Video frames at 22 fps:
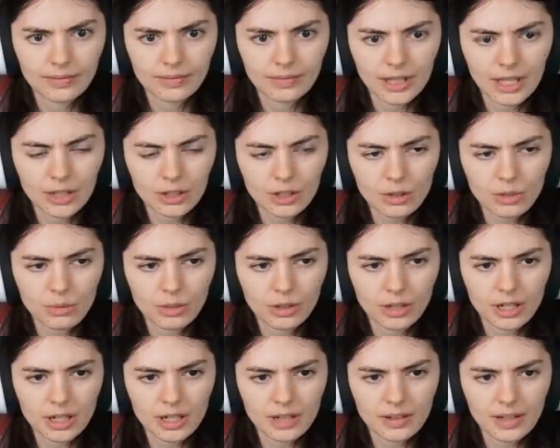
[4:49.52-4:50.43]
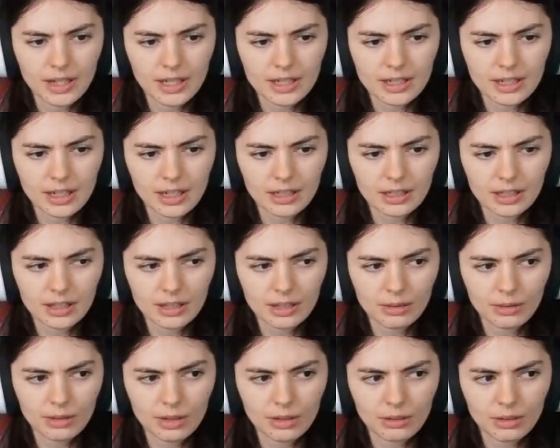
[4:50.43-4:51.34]
Yeah, don't worry. He's got
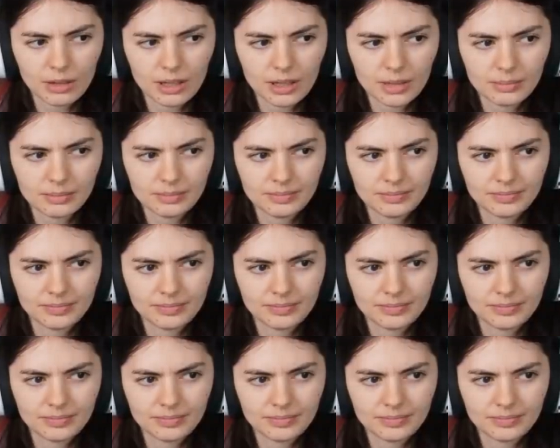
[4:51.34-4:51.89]
nothing wrong with him.